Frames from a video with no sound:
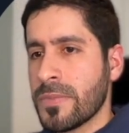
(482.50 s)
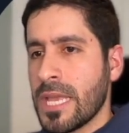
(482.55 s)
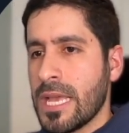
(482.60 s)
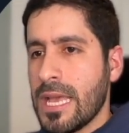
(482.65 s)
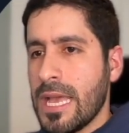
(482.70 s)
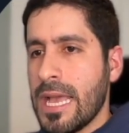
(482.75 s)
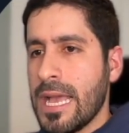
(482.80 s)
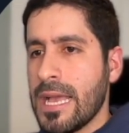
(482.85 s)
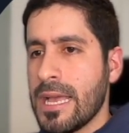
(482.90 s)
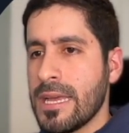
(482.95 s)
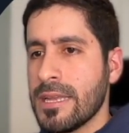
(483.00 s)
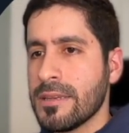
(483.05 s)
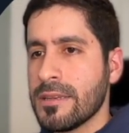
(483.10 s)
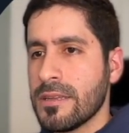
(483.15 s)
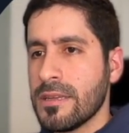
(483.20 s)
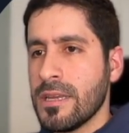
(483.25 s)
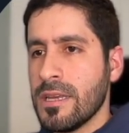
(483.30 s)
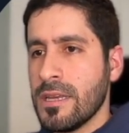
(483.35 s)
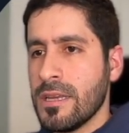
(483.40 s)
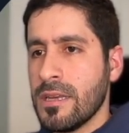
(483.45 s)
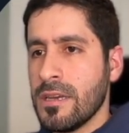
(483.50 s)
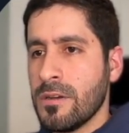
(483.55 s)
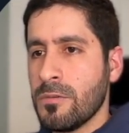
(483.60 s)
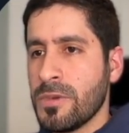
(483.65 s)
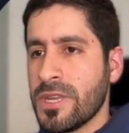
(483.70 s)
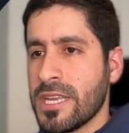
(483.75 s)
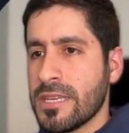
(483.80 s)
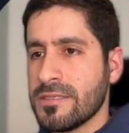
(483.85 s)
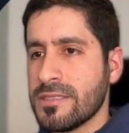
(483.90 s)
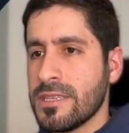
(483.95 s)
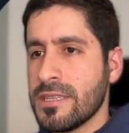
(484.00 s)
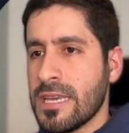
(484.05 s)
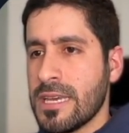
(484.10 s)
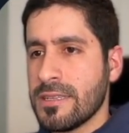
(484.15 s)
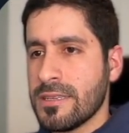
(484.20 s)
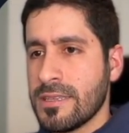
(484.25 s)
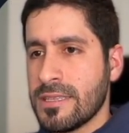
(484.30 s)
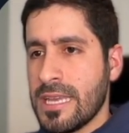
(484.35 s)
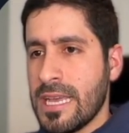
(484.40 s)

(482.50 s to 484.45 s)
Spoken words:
and we can see that it